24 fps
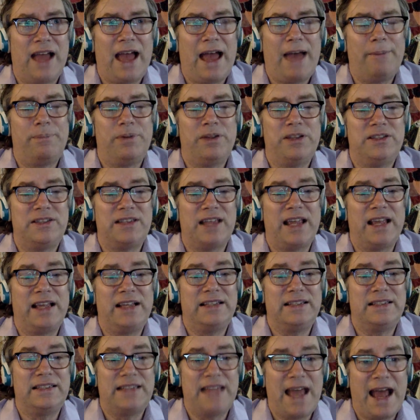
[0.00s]
happens
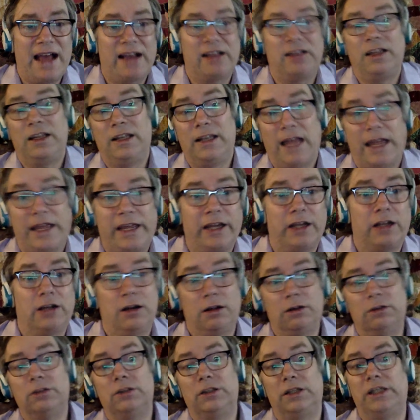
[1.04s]
exactly like it
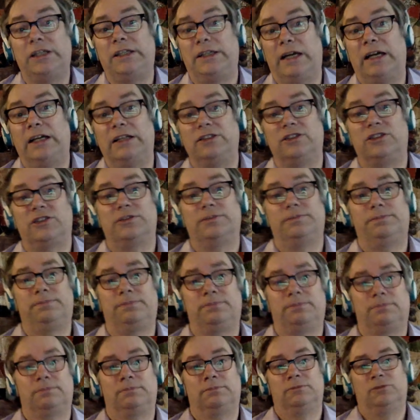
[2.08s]
currently
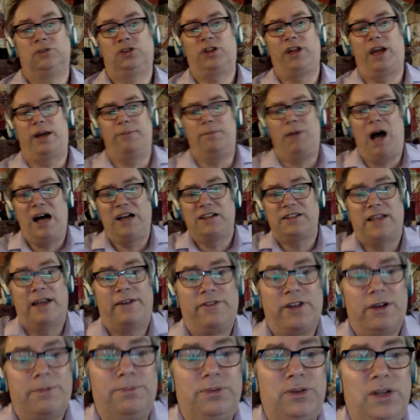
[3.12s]
does. So yeah, mocks
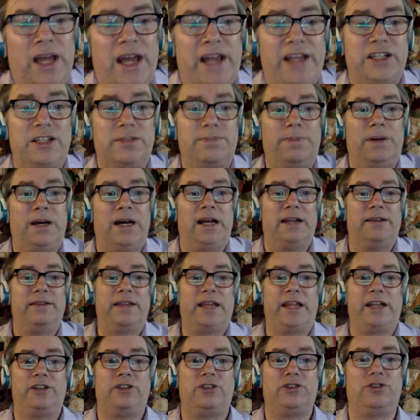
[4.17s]
have their place, but
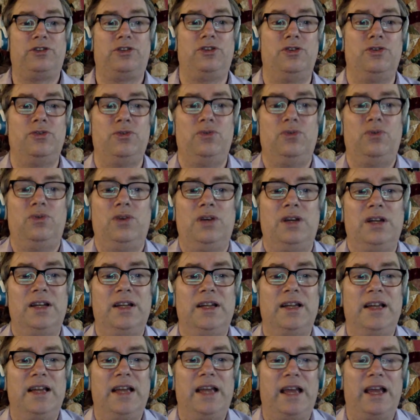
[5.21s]
they do,
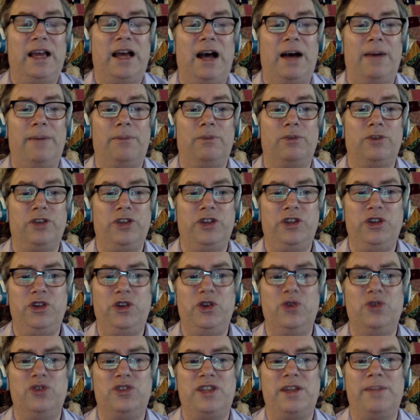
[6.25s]

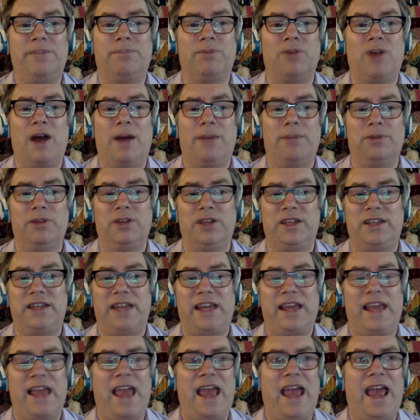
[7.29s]
used improperly,
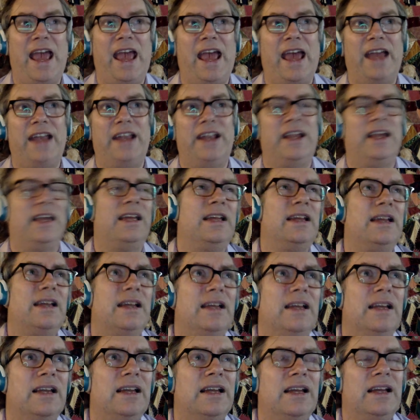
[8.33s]
they can
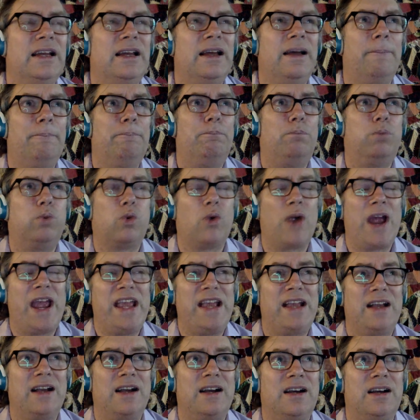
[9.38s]

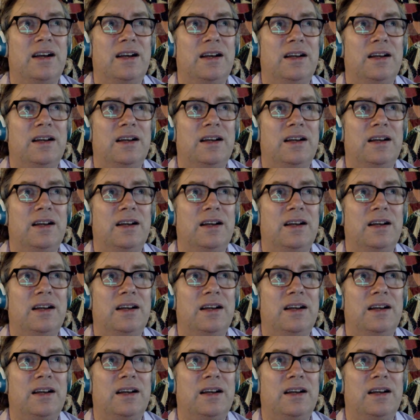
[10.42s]
break,